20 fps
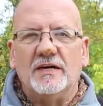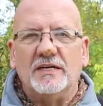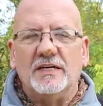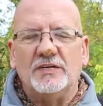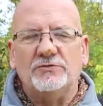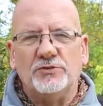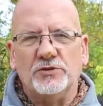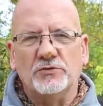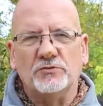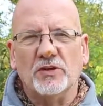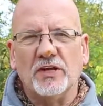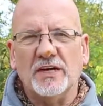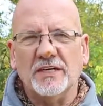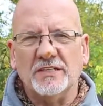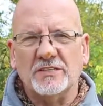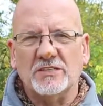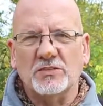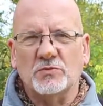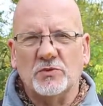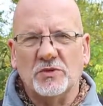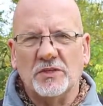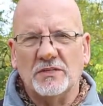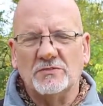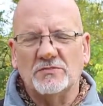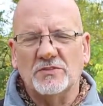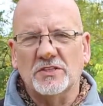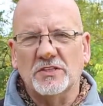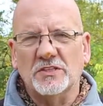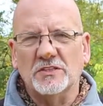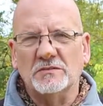If you've liked what
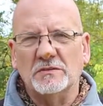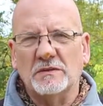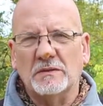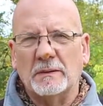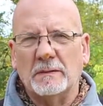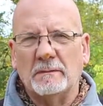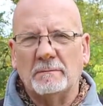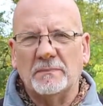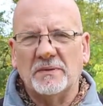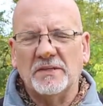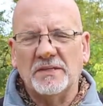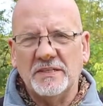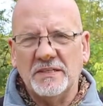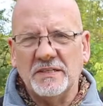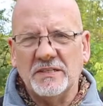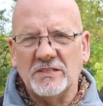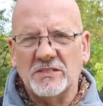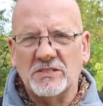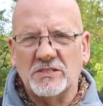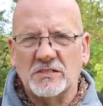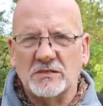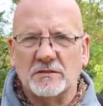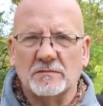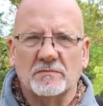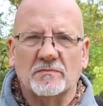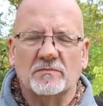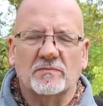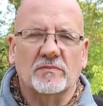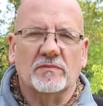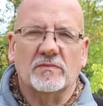I've done, please
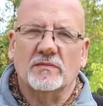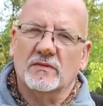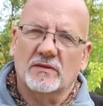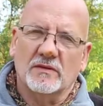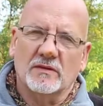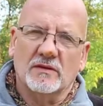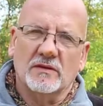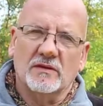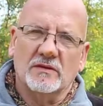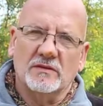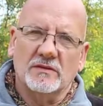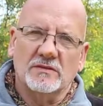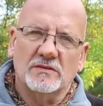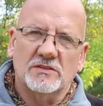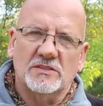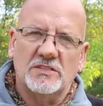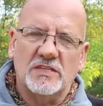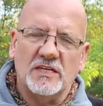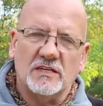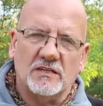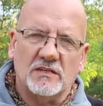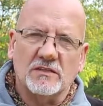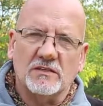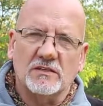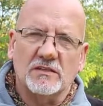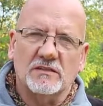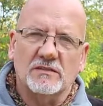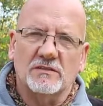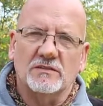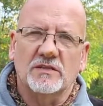tick
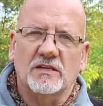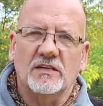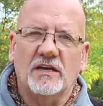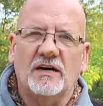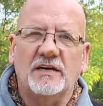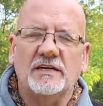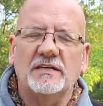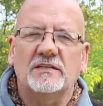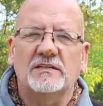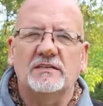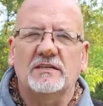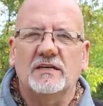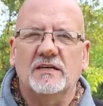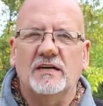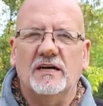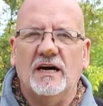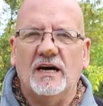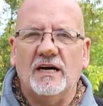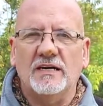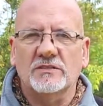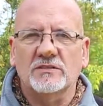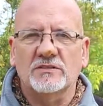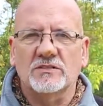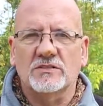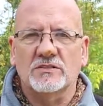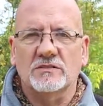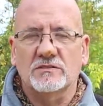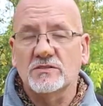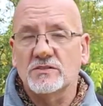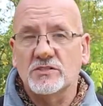the like and
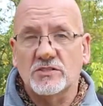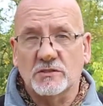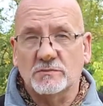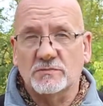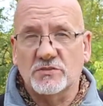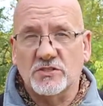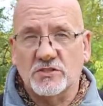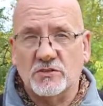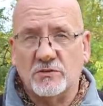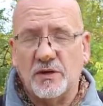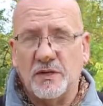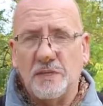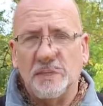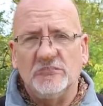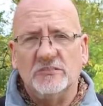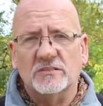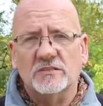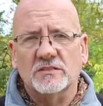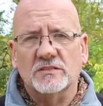subscribe.